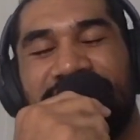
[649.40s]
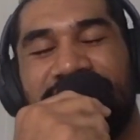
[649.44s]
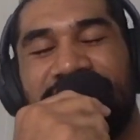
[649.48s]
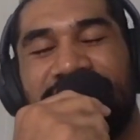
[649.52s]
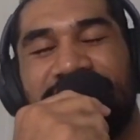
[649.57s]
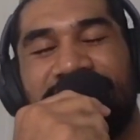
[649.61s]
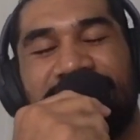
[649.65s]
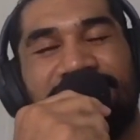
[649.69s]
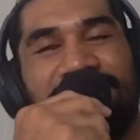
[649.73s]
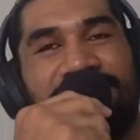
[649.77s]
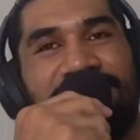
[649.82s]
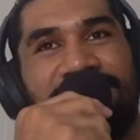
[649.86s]

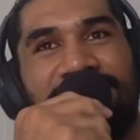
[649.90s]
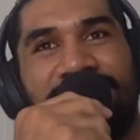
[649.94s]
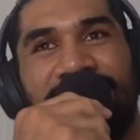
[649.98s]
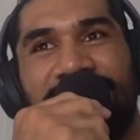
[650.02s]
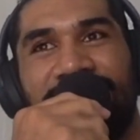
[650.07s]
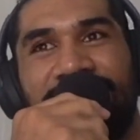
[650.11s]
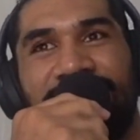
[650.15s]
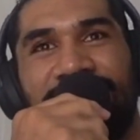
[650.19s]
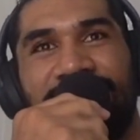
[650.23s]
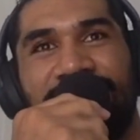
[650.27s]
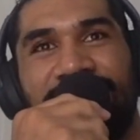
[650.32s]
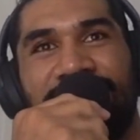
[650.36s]

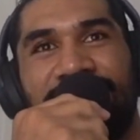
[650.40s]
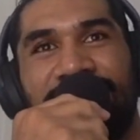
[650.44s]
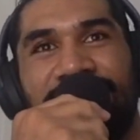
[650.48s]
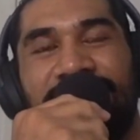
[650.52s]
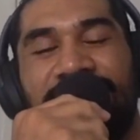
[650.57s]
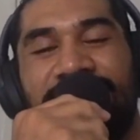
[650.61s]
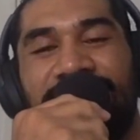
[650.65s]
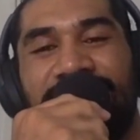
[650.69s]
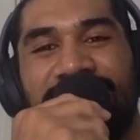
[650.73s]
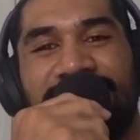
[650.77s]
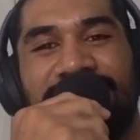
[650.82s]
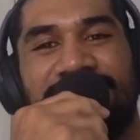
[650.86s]
So
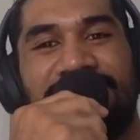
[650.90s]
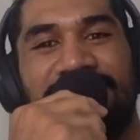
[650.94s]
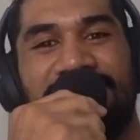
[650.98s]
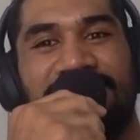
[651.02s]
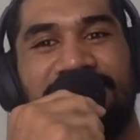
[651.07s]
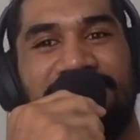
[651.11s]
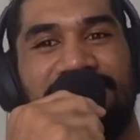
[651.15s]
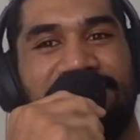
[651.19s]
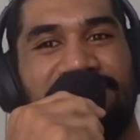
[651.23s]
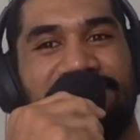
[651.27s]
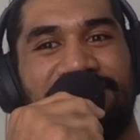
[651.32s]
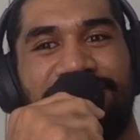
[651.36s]

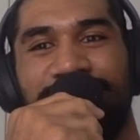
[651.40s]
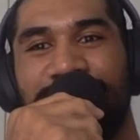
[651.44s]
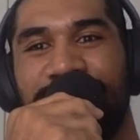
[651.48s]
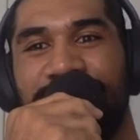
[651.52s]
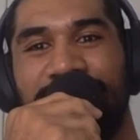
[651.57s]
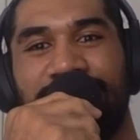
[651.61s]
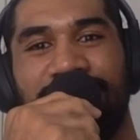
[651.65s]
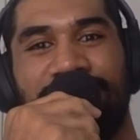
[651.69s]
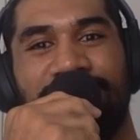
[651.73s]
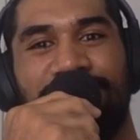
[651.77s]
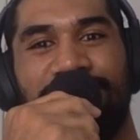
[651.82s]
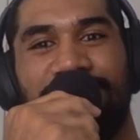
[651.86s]
obviously,
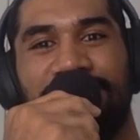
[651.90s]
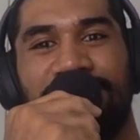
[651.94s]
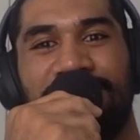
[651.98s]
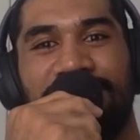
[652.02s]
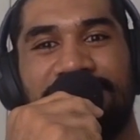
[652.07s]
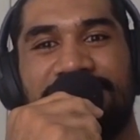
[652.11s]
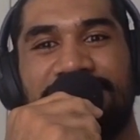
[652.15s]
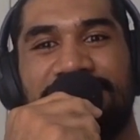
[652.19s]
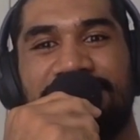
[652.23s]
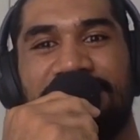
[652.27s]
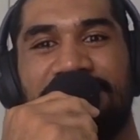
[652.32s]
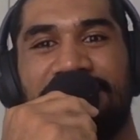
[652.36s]

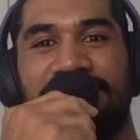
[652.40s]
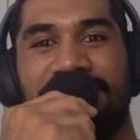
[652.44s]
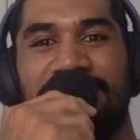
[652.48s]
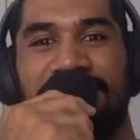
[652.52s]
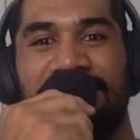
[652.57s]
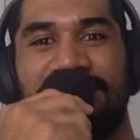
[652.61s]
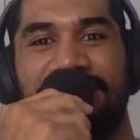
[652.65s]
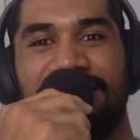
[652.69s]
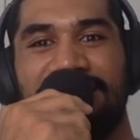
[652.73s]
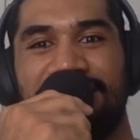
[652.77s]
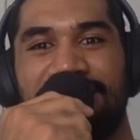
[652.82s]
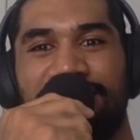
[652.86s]
his
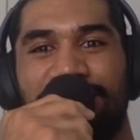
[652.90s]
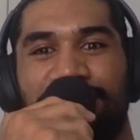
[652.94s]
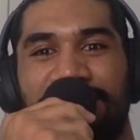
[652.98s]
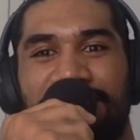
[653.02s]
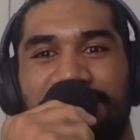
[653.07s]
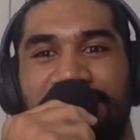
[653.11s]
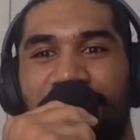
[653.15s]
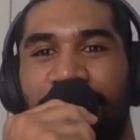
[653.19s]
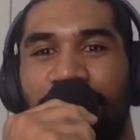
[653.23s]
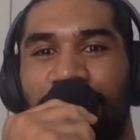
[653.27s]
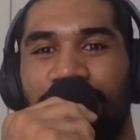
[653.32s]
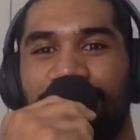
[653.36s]
technique is a
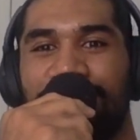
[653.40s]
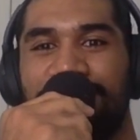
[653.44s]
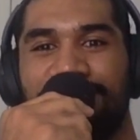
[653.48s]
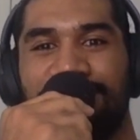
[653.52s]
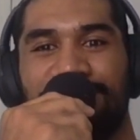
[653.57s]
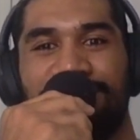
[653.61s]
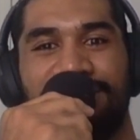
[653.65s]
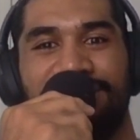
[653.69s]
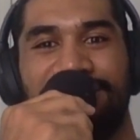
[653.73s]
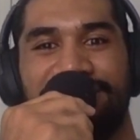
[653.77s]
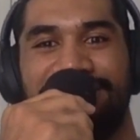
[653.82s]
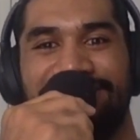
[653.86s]
bit old
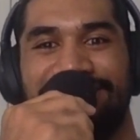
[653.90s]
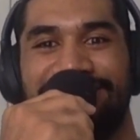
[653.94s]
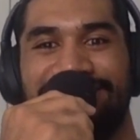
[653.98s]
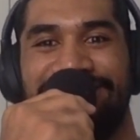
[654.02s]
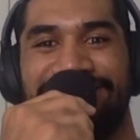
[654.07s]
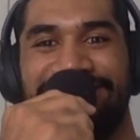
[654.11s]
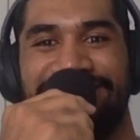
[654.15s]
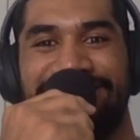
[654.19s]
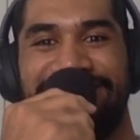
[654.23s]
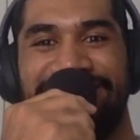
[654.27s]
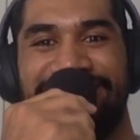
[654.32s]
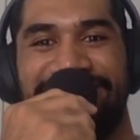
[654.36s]
school. And,
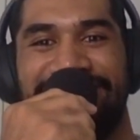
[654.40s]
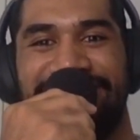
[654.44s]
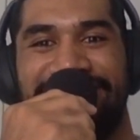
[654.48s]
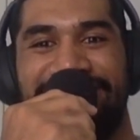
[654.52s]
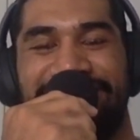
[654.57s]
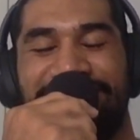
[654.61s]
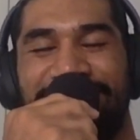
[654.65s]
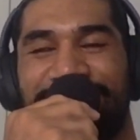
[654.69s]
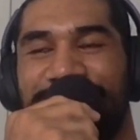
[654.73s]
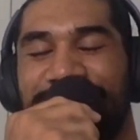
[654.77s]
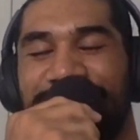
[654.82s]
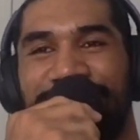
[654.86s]

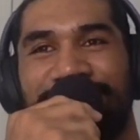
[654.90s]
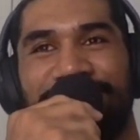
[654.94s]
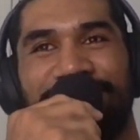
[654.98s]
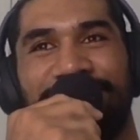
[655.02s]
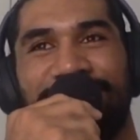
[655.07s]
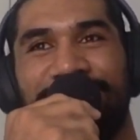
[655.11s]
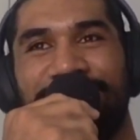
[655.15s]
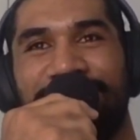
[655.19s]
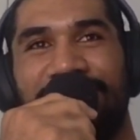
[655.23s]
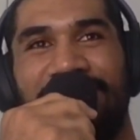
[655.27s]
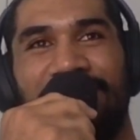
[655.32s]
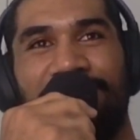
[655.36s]

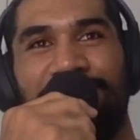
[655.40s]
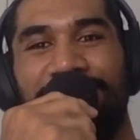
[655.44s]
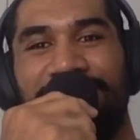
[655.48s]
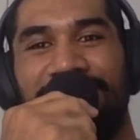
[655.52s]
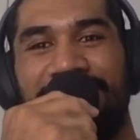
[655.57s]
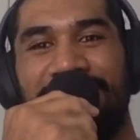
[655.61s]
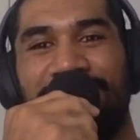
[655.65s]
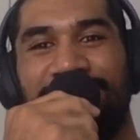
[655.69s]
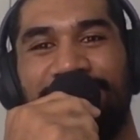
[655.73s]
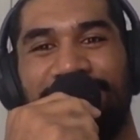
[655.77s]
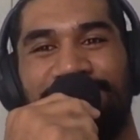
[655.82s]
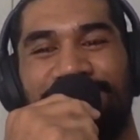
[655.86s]
I
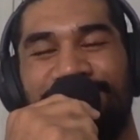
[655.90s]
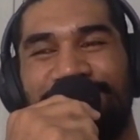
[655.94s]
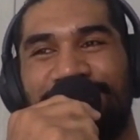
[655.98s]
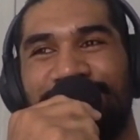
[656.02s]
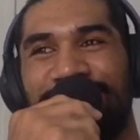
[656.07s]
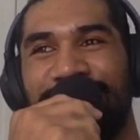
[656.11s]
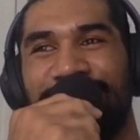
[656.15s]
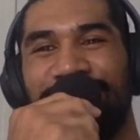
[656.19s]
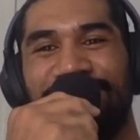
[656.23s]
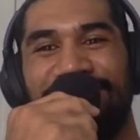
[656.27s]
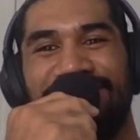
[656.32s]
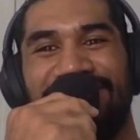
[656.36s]
blame him
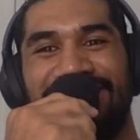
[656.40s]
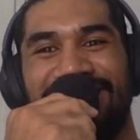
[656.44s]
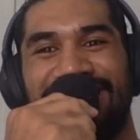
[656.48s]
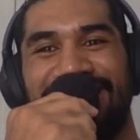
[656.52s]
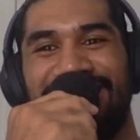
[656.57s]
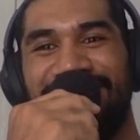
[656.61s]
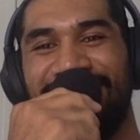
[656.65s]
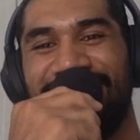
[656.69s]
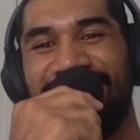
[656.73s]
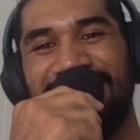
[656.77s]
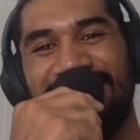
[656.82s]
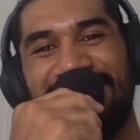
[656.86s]
for all the
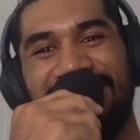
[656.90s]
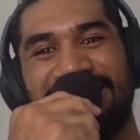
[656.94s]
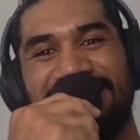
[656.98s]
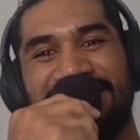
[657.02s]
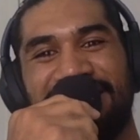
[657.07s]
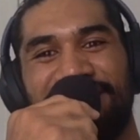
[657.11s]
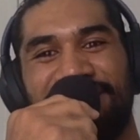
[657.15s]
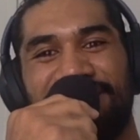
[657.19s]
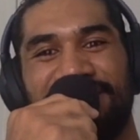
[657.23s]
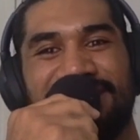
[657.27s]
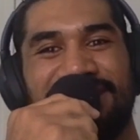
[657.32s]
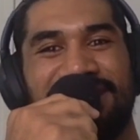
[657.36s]
yellow cards
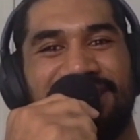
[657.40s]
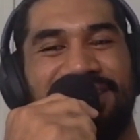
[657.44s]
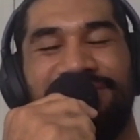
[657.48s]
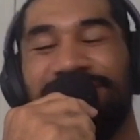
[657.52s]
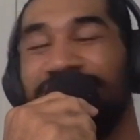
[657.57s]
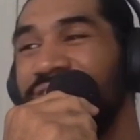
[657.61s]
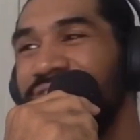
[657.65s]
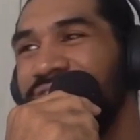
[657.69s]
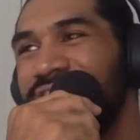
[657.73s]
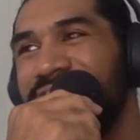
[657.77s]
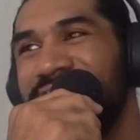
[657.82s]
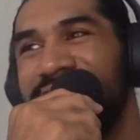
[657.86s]
I've received
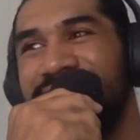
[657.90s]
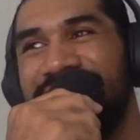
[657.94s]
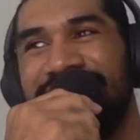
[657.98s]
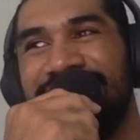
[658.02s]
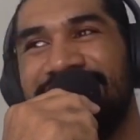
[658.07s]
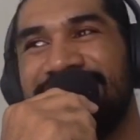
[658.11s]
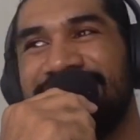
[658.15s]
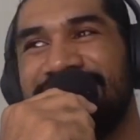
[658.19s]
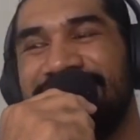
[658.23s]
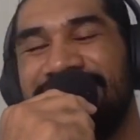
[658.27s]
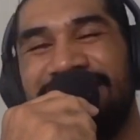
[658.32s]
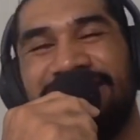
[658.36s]
over the
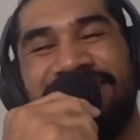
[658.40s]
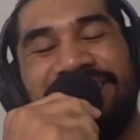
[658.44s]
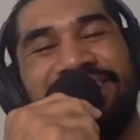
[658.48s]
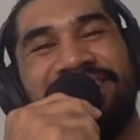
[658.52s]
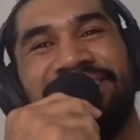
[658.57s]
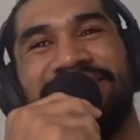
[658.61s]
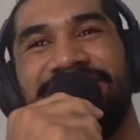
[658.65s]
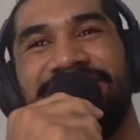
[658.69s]
years, So